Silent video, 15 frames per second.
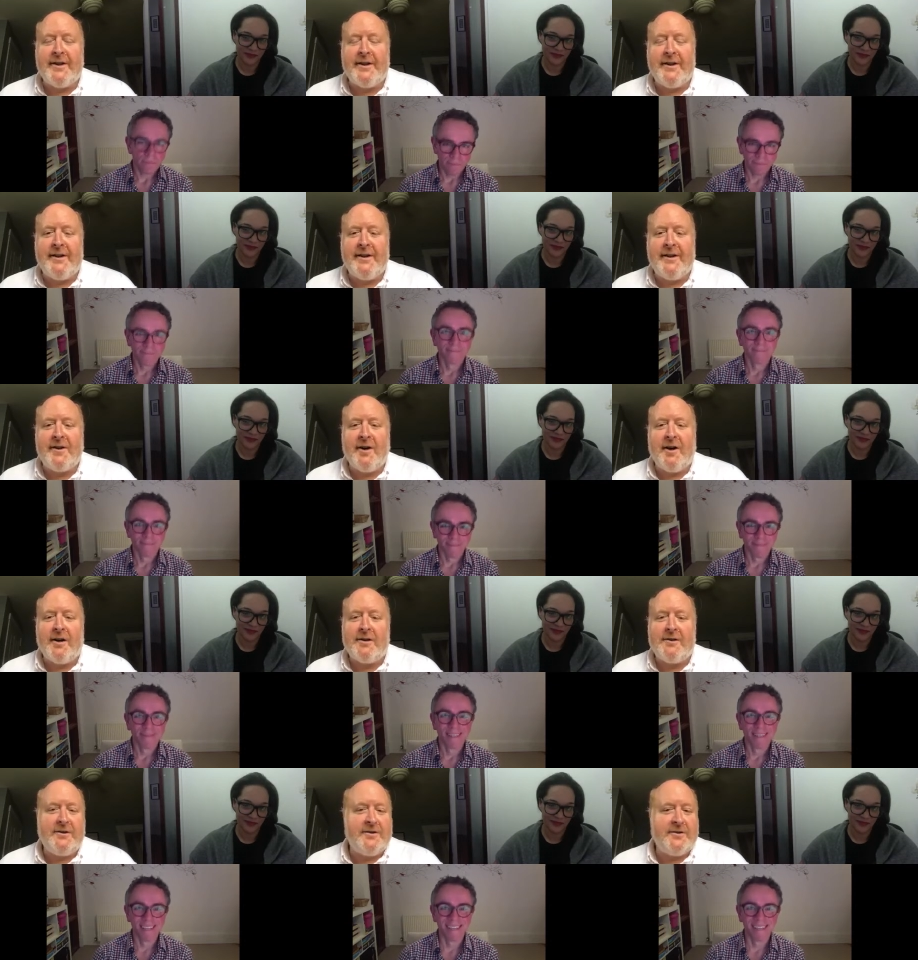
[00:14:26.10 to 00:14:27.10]
Speaker 1: at the end of
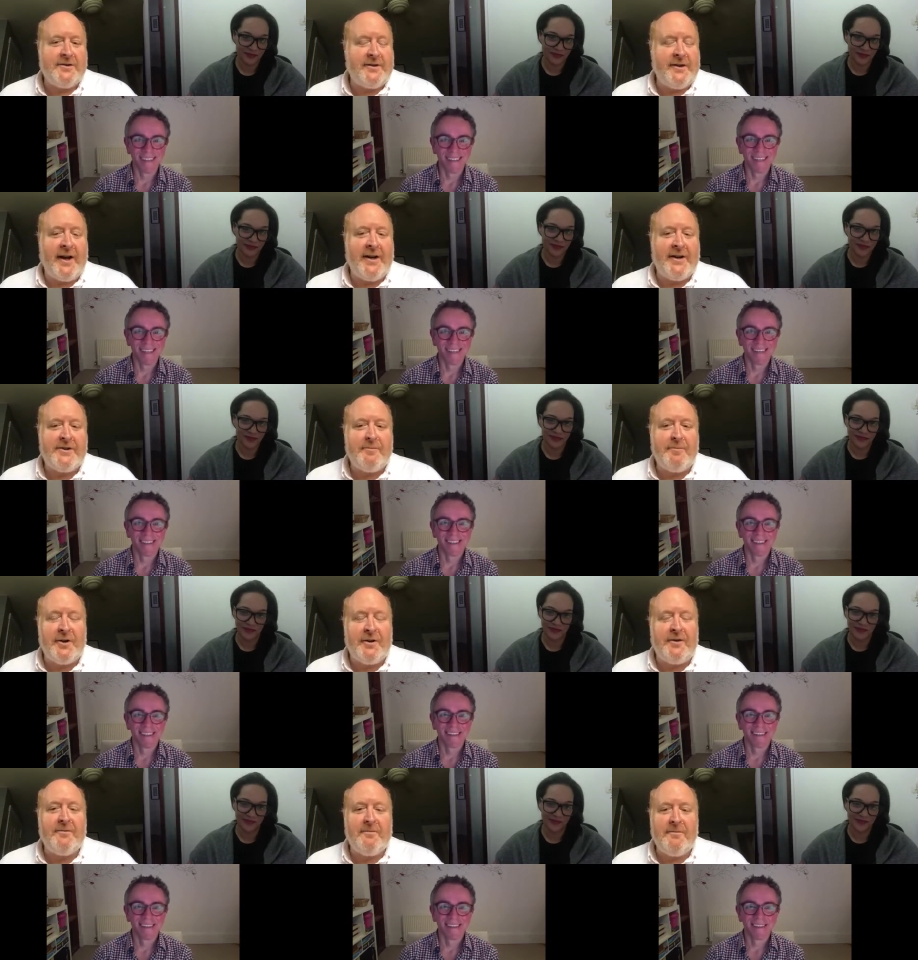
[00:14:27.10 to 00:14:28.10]
talks is nice, but
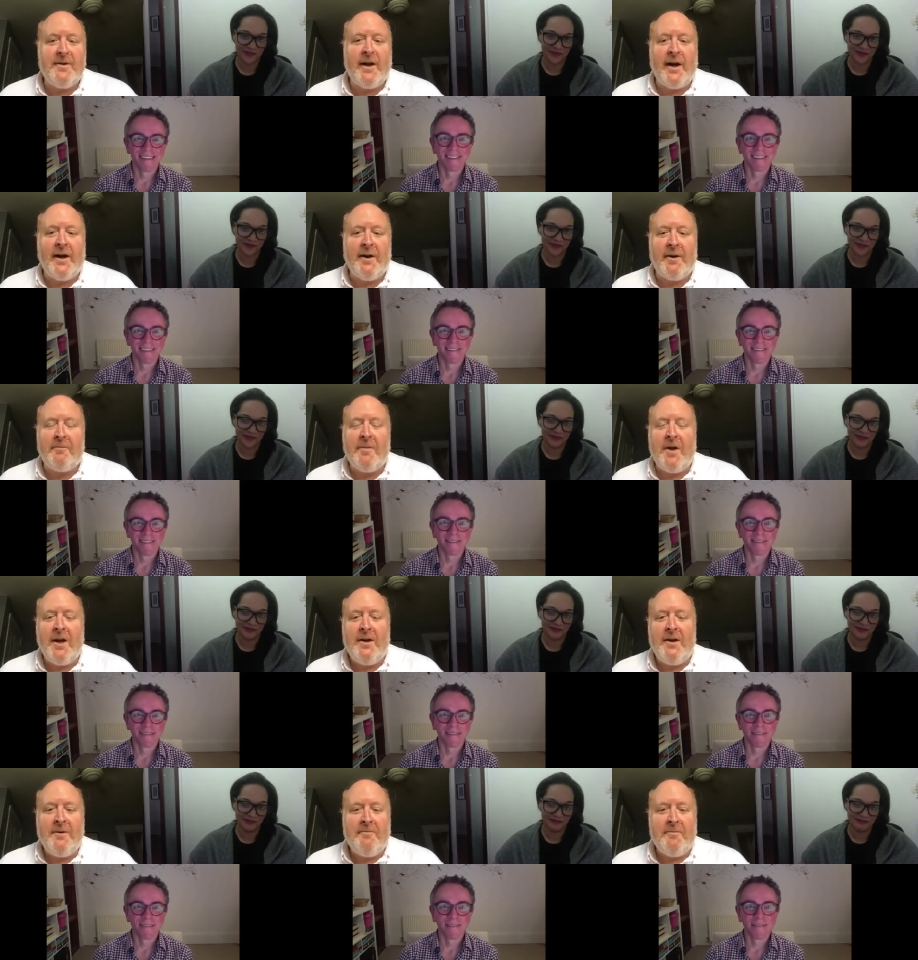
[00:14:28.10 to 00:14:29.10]
uh,
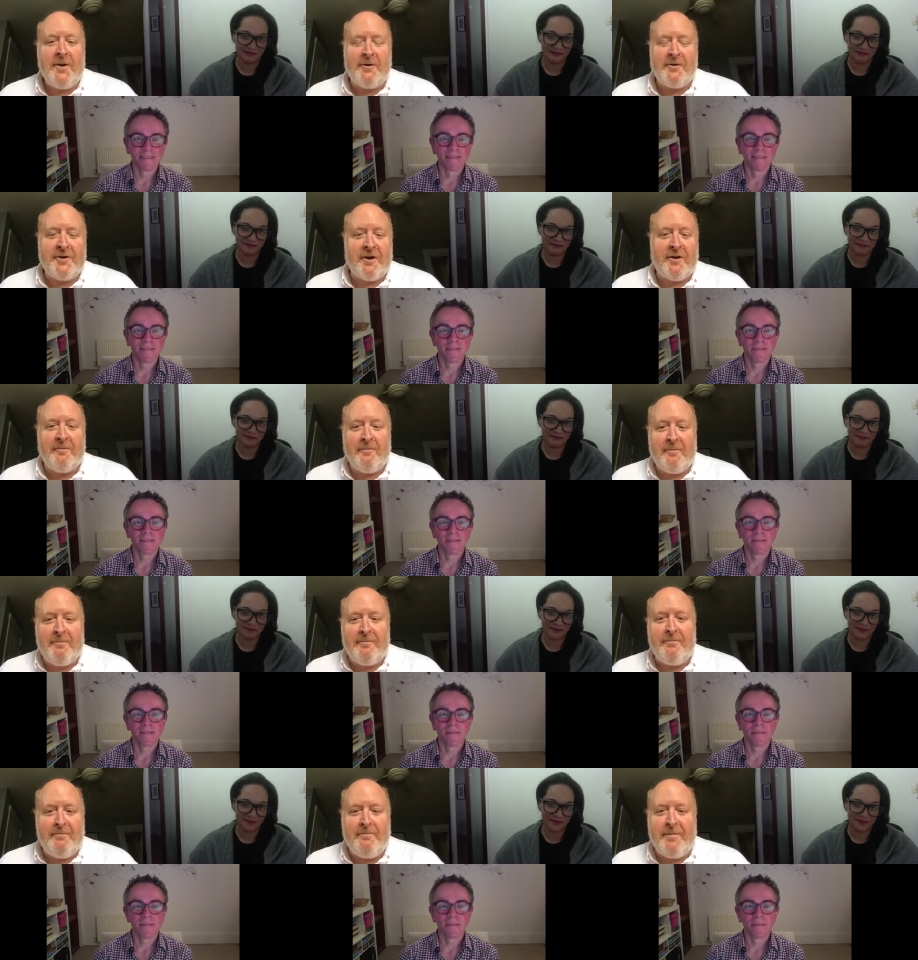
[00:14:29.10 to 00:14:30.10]
you know, certain
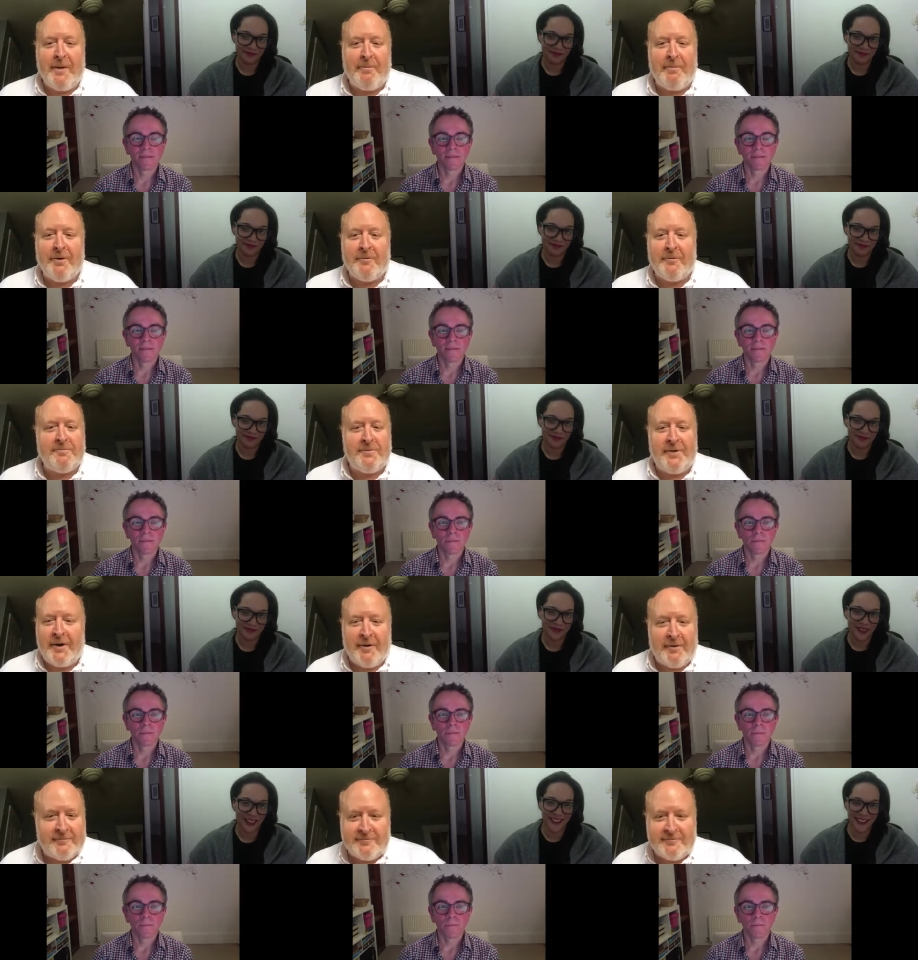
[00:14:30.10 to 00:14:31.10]
people, you
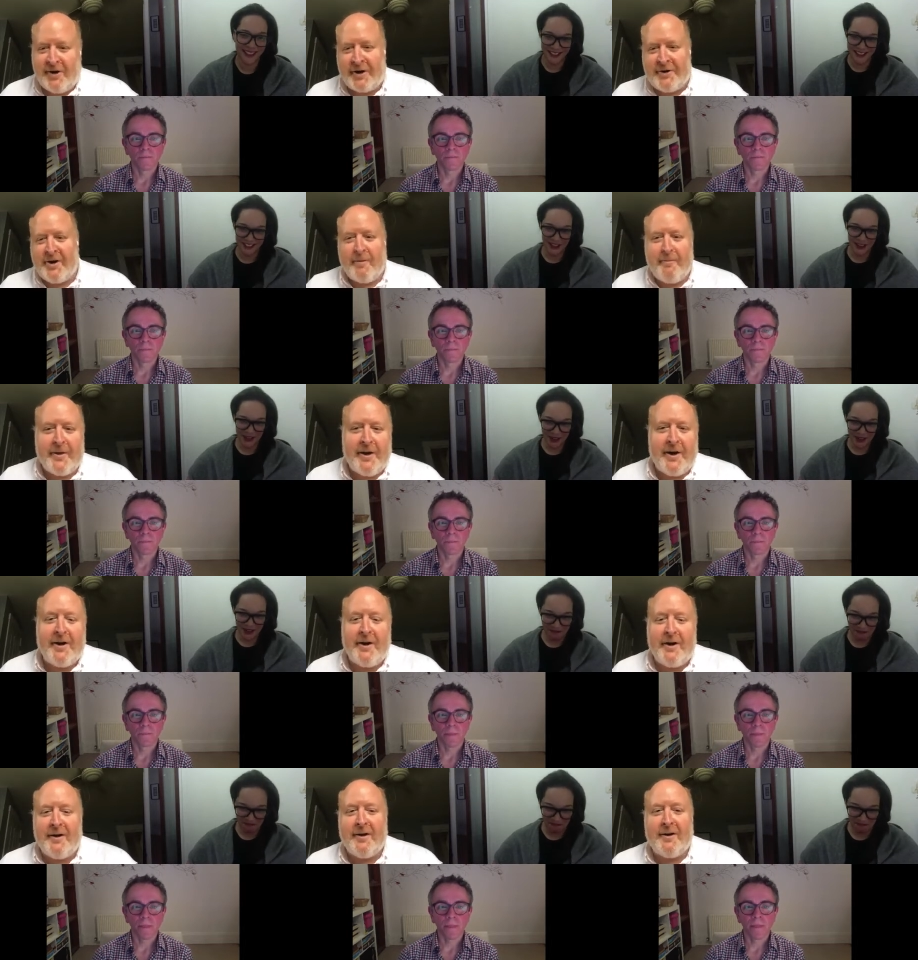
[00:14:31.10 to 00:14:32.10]
know, rush up
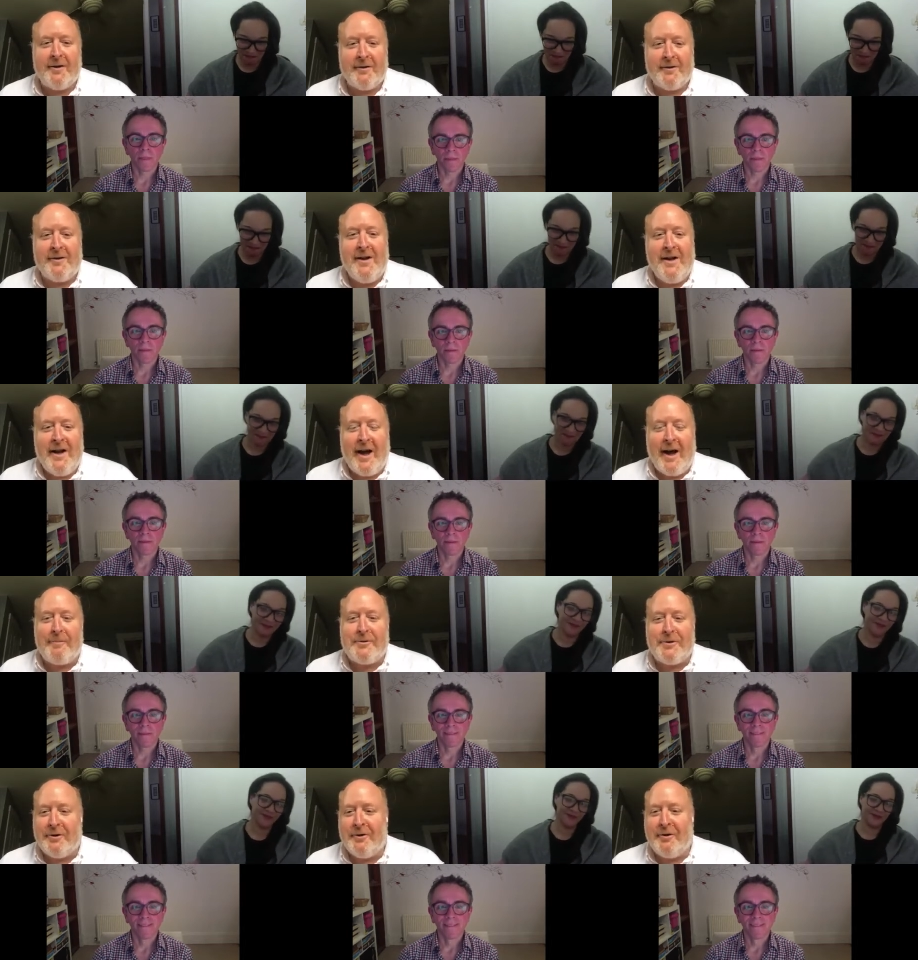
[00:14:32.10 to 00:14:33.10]
there and are
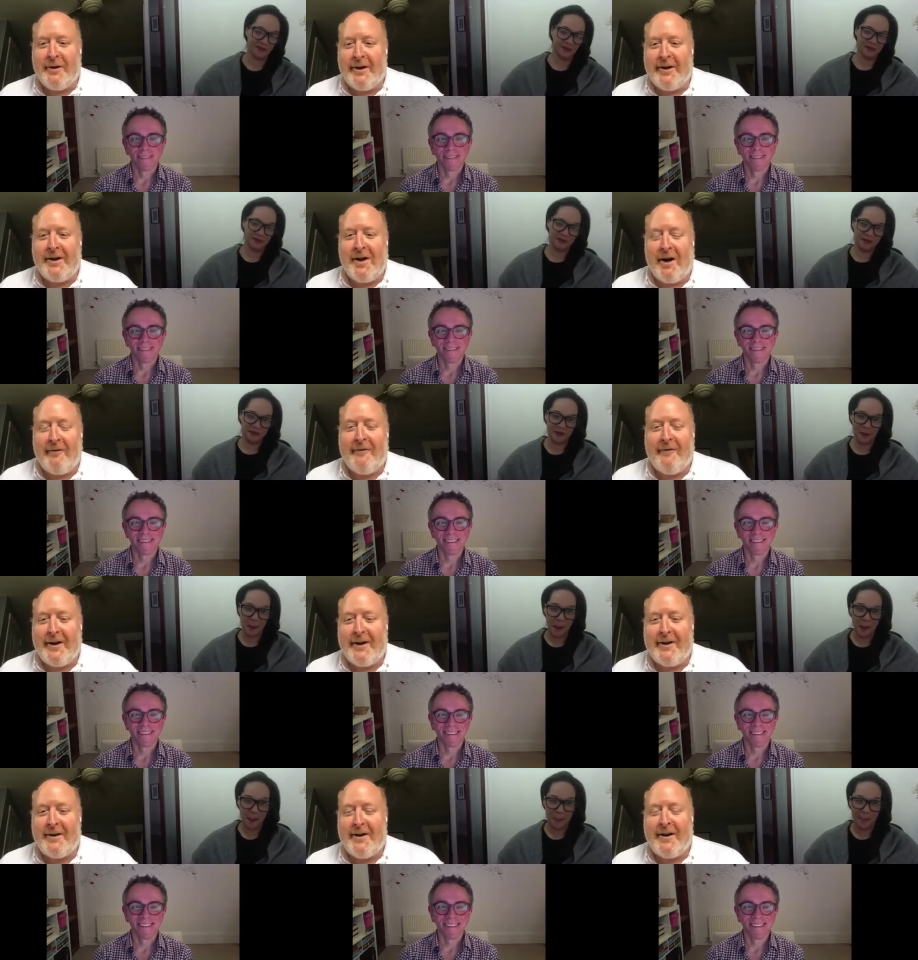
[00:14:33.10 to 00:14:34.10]
absolutely
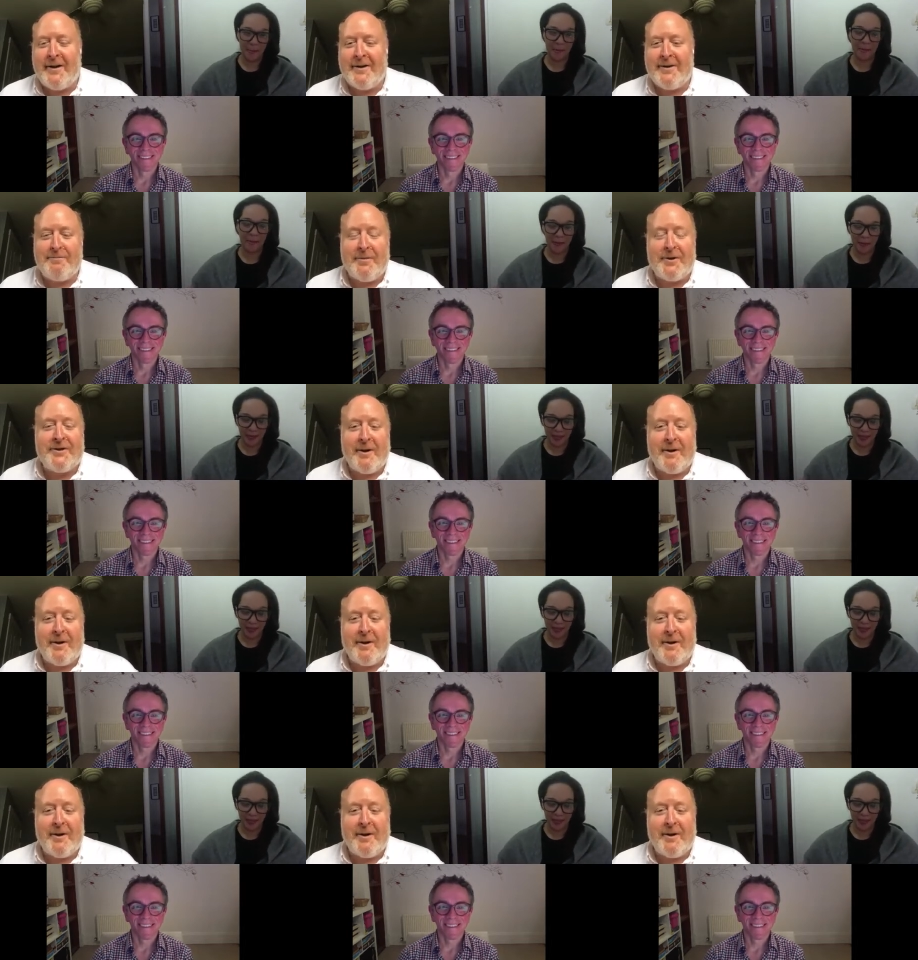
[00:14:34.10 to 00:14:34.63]
confident, and but